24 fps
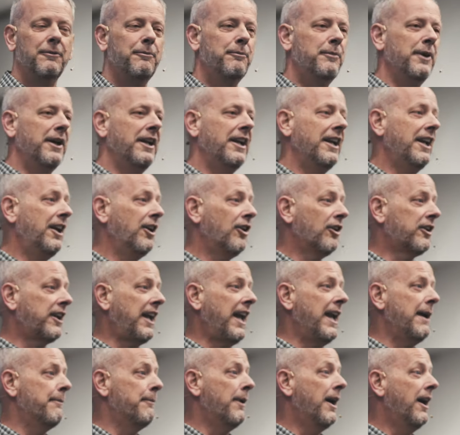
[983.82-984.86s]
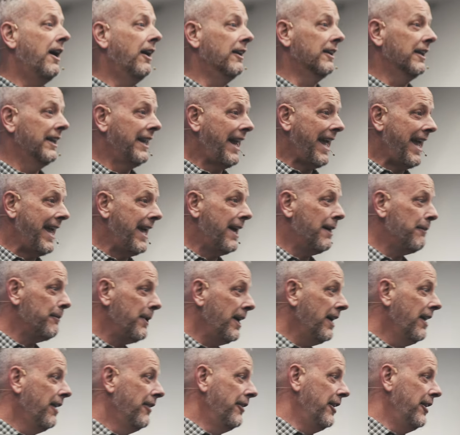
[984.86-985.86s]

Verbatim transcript: but here came a lamb